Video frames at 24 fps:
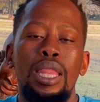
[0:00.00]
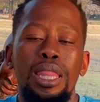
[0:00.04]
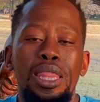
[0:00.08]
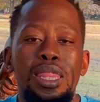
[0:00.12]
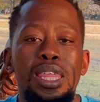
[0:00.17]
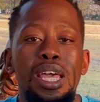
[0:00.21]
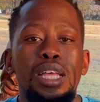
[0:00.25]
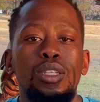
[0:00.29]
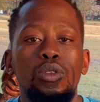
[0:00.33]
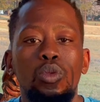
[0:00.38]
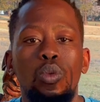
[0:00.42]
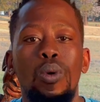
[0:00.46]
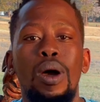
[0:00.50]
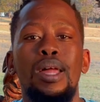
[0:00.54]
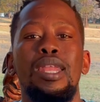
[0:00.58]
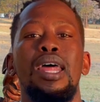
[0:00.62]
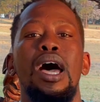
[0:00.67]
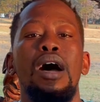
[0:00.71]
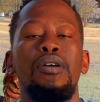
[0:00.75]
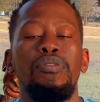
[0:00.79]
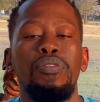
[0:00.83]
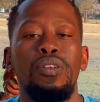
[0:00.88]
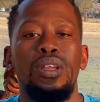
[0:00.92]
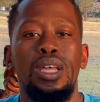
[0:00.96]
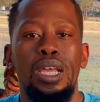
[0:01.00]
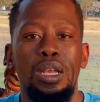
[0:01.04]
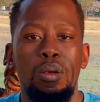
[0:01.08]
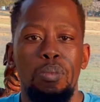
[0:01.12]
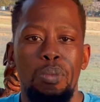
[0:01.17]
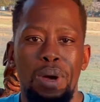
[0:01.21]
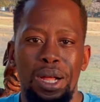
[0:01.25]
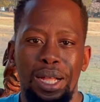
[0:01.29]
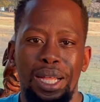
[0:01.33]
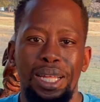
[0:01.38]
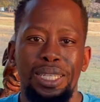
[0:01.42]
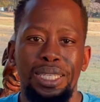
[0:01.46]
That's what affiliate
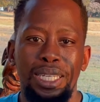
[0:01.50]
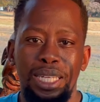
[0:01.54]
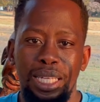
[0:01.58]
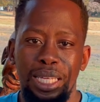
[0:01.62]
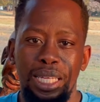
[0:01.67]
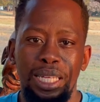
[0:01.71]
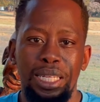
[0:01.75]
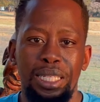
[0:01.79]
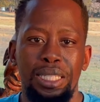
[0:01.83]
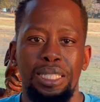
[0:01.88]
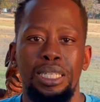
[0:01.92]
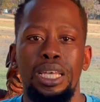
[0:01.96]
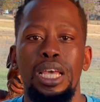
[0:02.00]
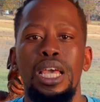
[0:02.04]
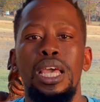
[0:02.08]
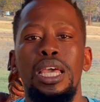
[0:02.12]
marketing is.